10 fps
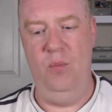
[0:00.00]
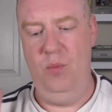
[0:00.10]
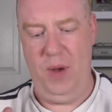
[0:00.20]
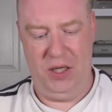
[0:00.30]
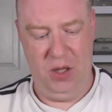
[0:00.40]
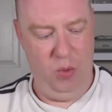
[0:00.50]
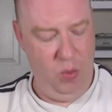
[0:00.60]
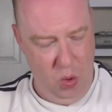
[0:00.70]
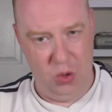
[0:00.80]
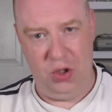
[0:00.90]
basically we
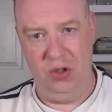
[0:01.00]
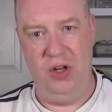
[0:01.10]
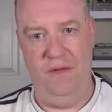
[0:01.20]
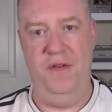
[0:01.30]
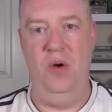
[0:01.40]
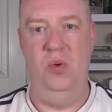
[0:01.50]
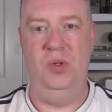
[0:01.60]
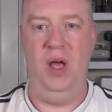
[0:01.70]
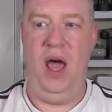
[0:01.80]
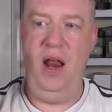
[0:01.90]
walked onto the
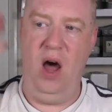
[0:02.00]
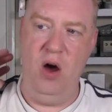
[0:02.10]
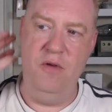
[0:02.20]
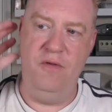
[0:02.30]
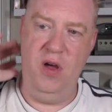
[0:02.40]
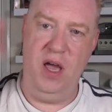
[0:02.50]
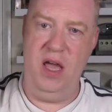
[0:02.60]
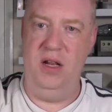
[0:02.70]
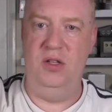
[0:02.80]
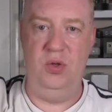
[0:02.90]
field, and over
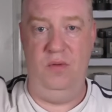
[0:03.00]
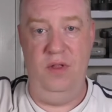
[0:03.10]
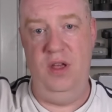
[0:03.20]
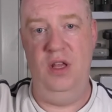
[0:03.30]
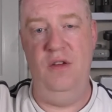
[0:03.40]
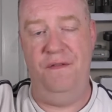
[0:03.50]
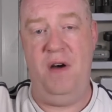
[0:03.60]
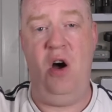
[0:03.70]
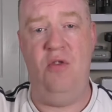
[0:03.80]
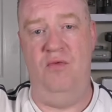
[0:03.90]
in sort of the
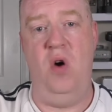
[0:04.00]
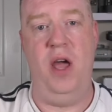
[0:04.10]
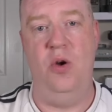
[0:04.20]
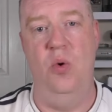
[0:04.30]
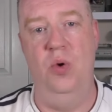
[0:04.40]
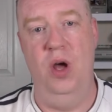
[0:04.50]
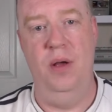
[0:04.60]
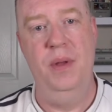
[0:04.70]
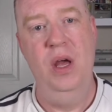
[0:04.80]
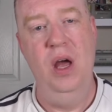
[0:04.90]
far right
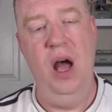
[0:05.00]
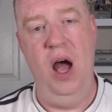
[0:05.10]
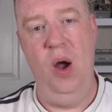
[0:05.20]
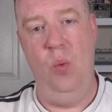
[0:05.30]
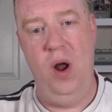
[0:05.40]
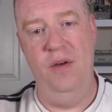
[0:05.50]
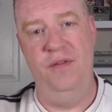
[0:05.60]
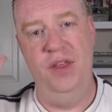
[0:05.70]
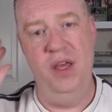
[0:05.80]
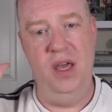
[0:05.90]
corner, one
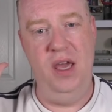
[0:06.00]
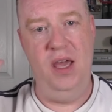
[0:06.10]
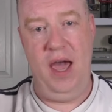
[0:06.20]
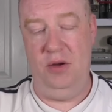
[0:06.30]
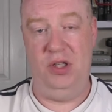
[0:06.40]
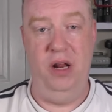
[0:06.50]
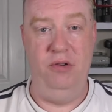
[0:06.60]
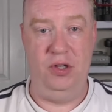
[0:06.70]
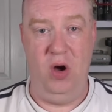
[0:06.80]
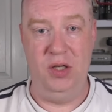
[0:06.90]
of the house
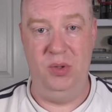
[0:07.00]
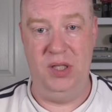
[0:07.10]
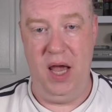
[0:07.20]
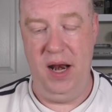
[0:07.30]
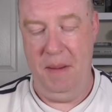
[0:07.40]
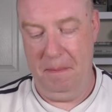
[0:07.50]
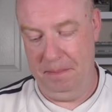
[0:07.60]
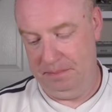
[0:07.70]
clearance guys was setting up.